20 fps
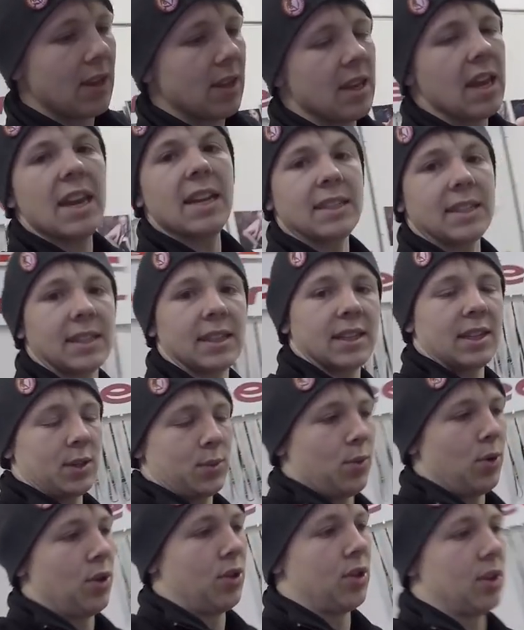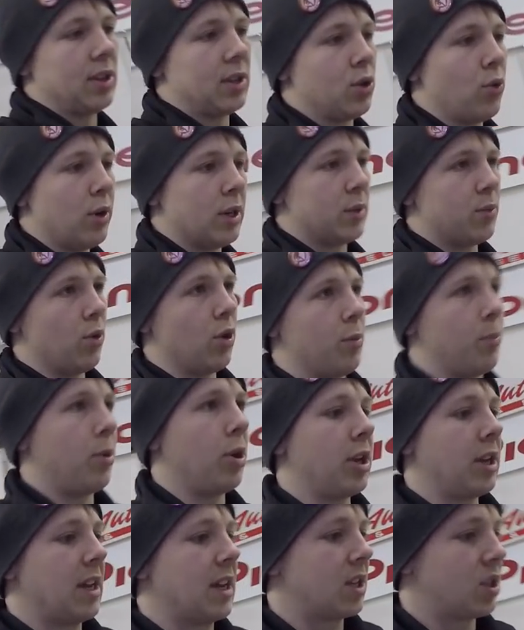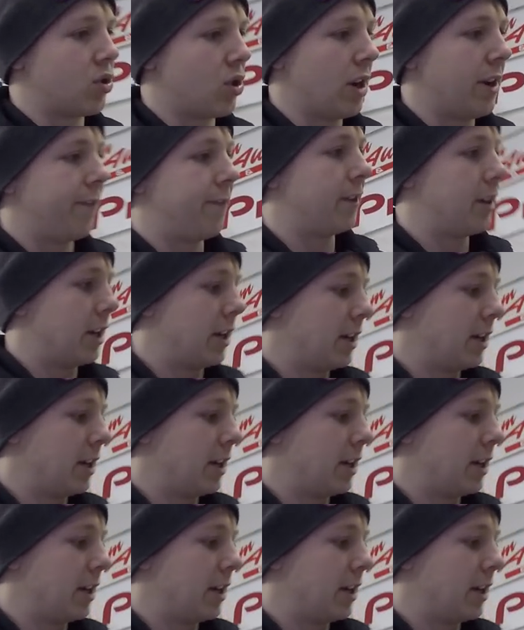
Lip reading: Yes, it is worth it. It's always worth putting extra effort